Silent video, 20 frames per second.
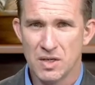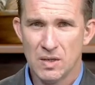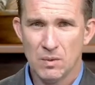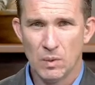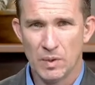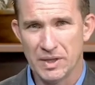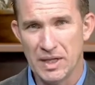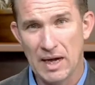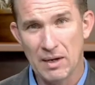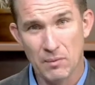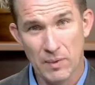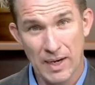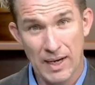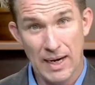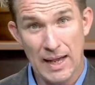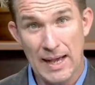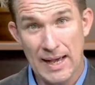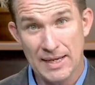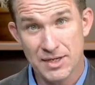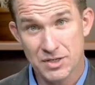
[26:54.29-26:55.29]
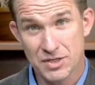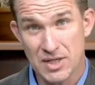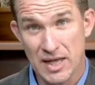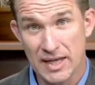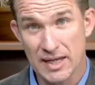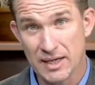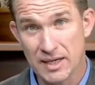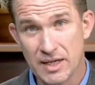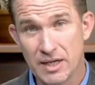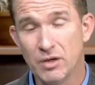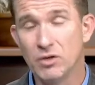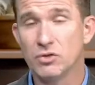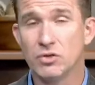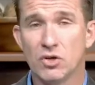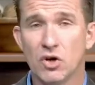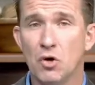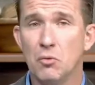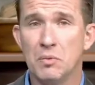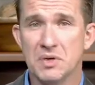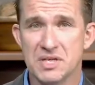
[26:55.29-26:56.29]
When they realized they had killed
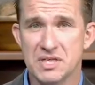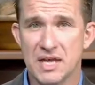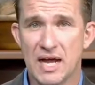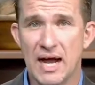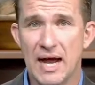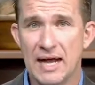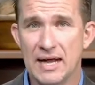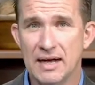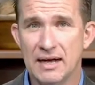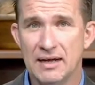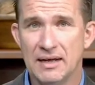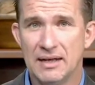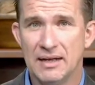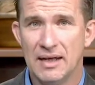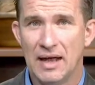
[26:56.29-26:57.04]
their own Messiah,